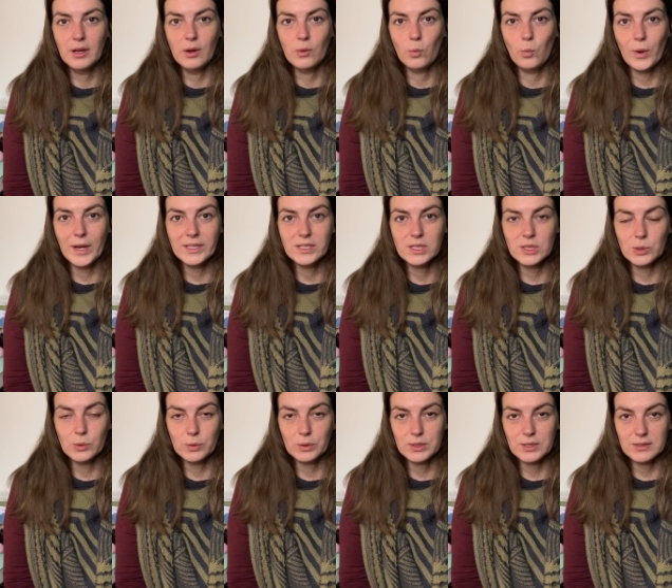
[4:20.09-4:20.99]
West
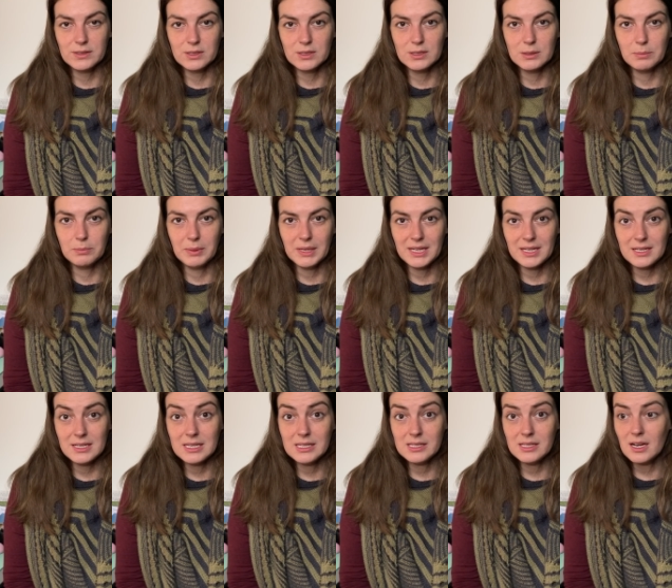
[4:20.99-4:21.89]
Yorkshire
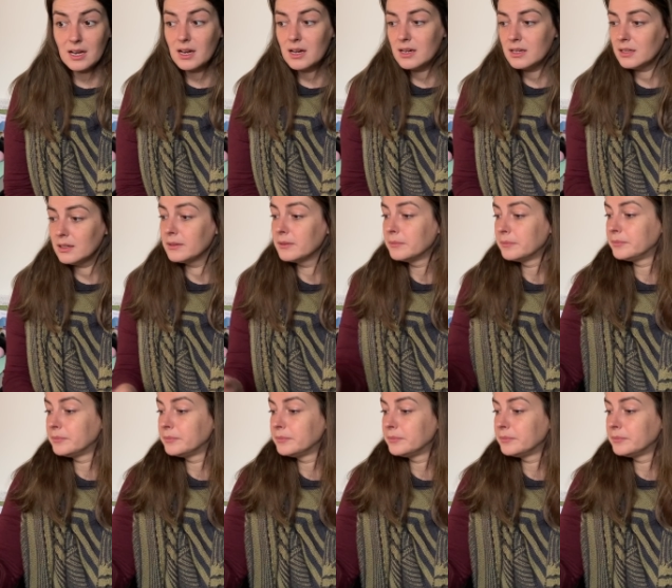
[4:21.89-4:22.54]
Spinners yarn.